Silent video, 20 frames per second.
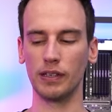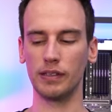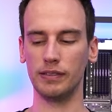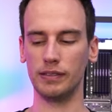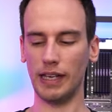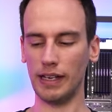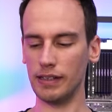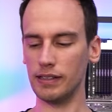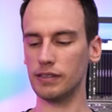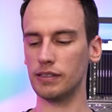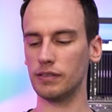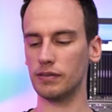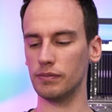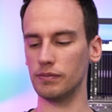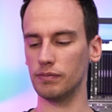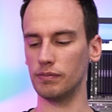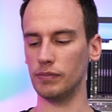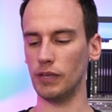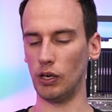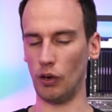That is
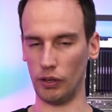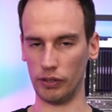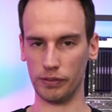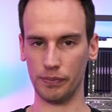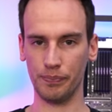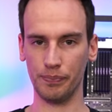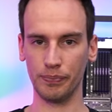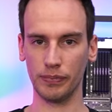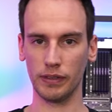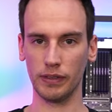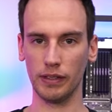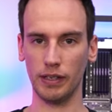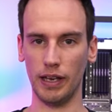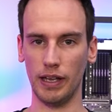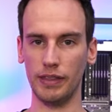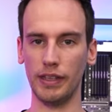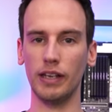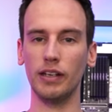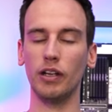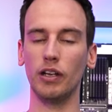a lot.
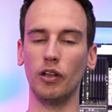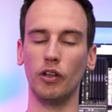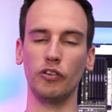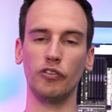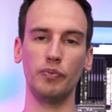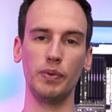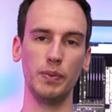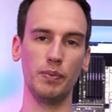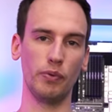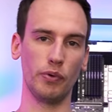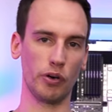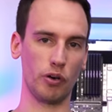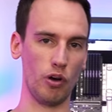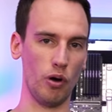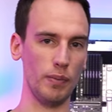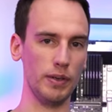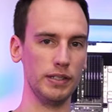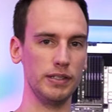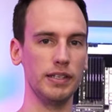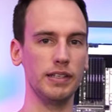And then a lot of people were
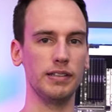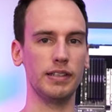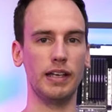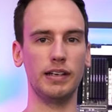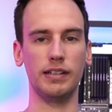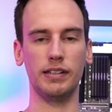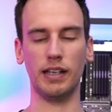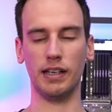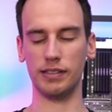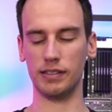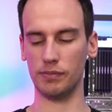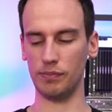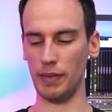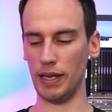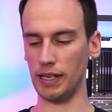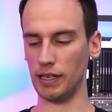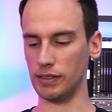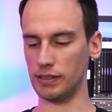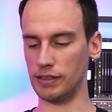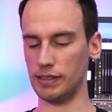commenting that it doesn't
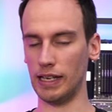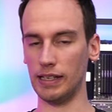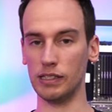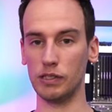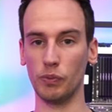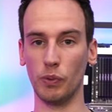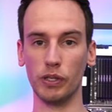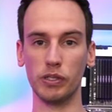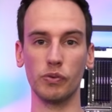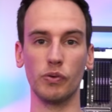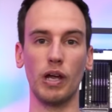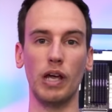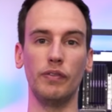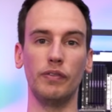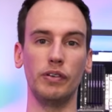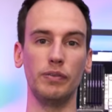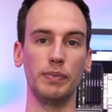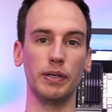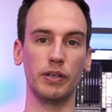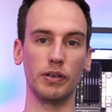make sense
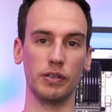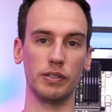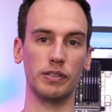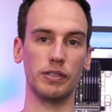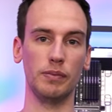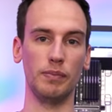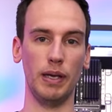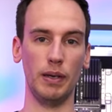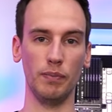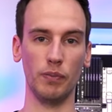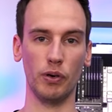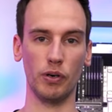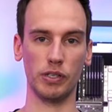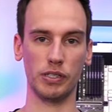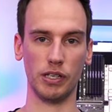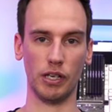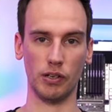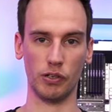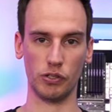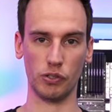whatsoever because the
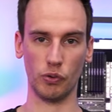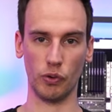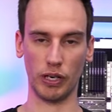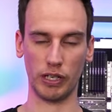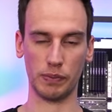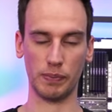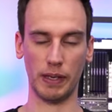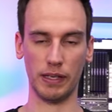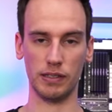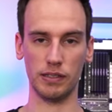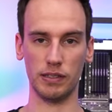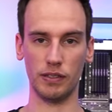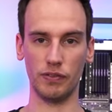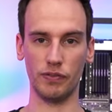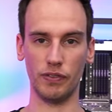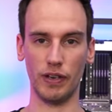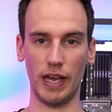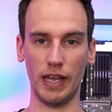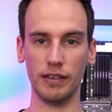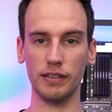mainboards are so
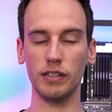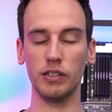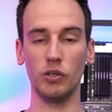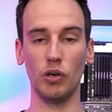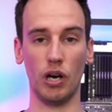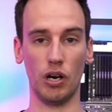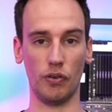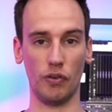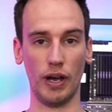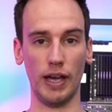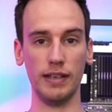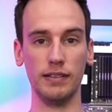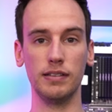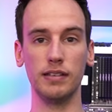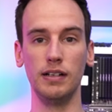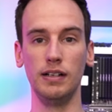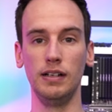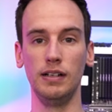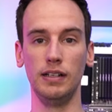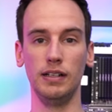expensive. And you are right,
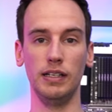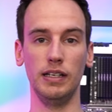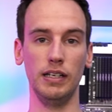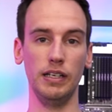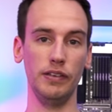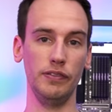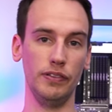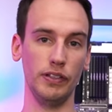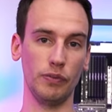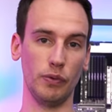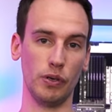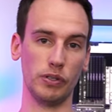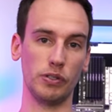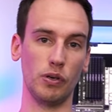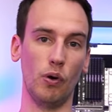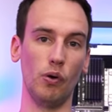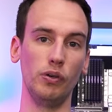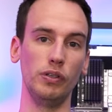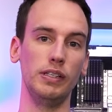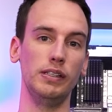if it was
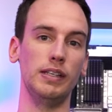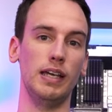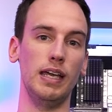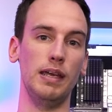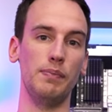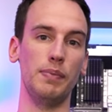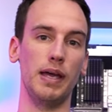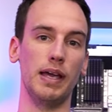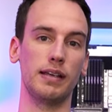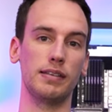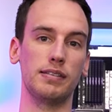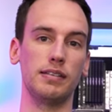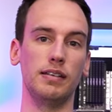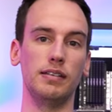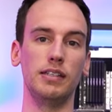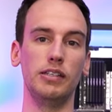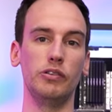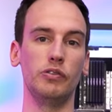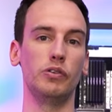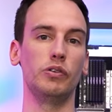only the Apex
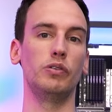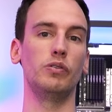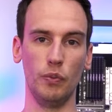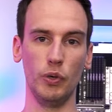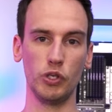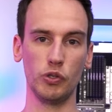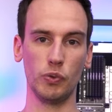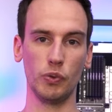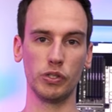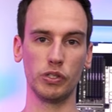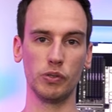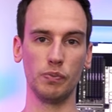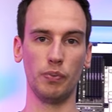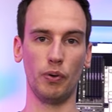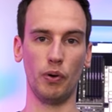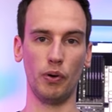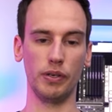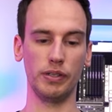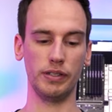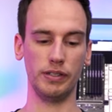and Hero which would
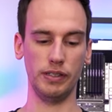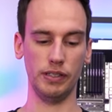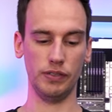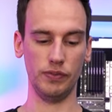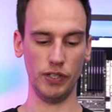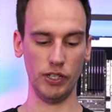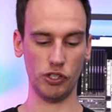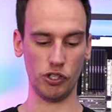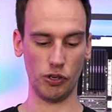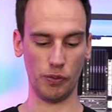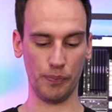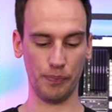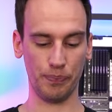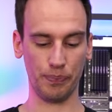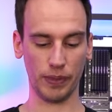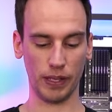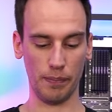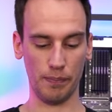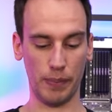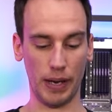support this feature.
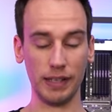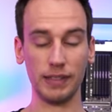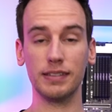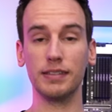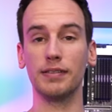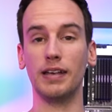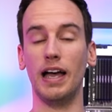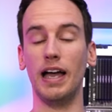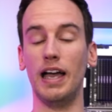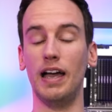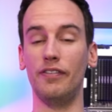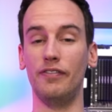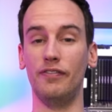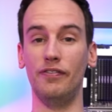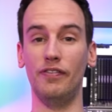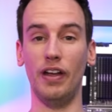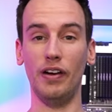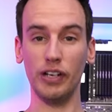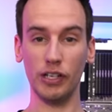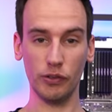But I have
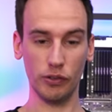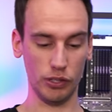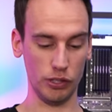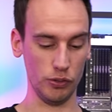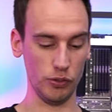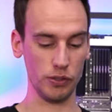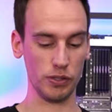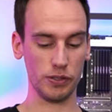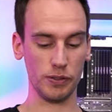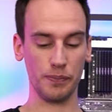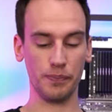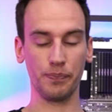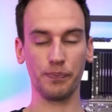very good news.